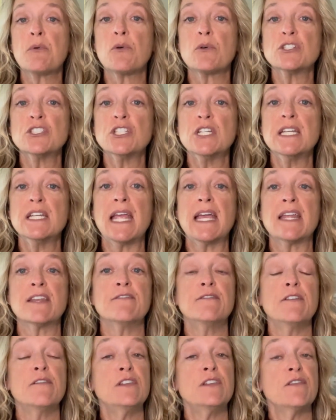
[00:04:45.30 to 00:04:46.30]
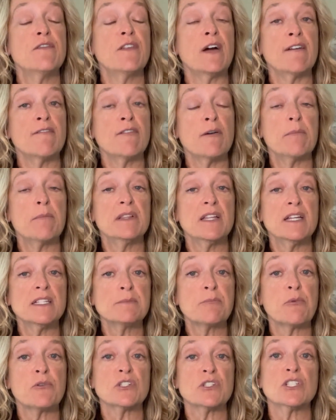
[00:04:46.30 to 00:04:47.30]
portion and a 55 plus
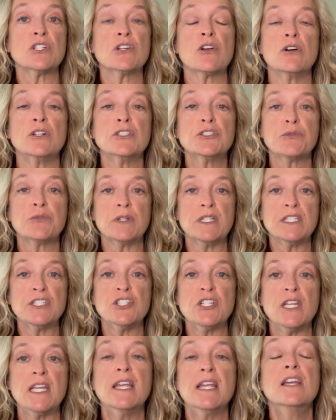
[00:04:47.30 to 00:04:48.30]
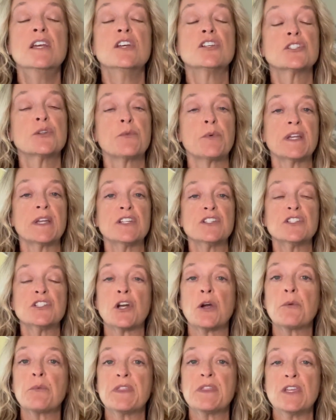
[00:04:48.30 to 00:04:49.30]
portion called Trilogy. So we're going to
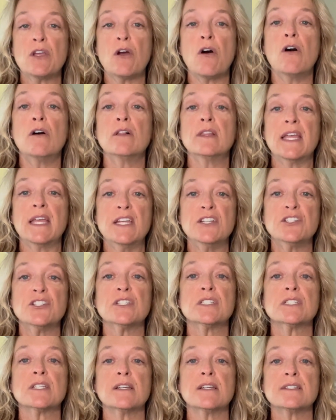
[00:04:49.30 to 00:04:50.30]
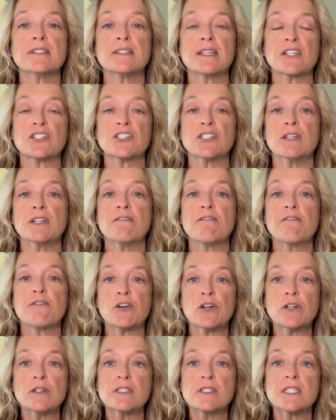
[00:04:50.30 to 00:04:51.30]
start with the all ages section
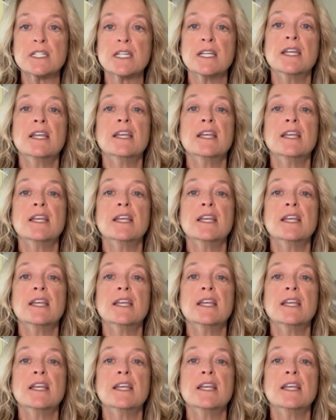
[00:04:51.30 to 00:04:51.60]
first.